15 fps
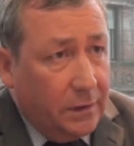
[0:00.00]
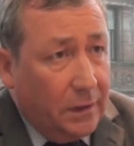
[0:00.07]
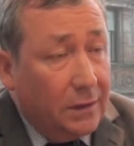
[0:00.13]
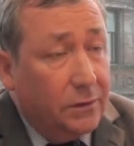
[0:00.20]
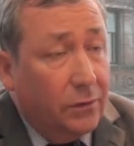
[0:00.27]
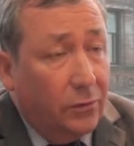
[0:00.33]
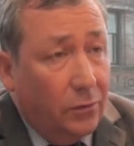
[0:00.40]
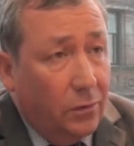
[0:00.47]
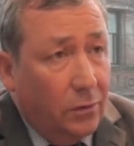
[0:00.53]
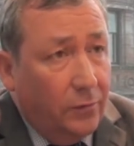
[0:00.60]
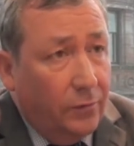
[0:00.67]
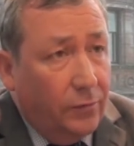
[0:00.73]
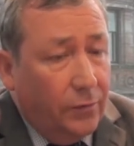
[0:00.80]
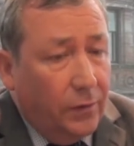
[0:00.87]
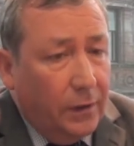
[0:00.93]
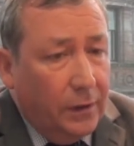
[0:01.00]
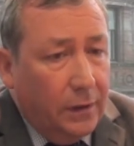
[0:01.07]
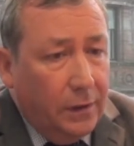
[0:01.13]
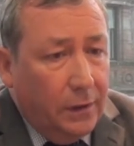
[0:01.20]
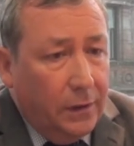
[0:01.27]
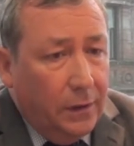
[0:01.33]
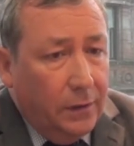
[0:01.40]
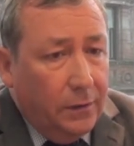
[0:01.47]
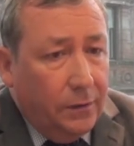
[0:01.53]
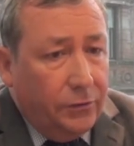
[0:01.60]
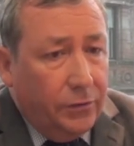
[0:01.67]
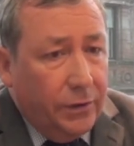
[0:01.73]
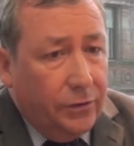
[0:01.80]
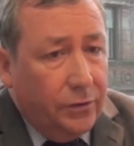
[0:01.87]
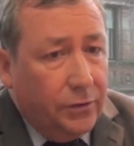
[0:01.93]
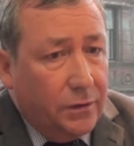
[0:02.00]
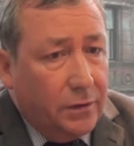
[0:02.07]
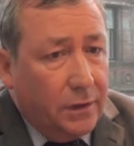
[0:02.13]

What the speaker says: and that's the role of the trade unions,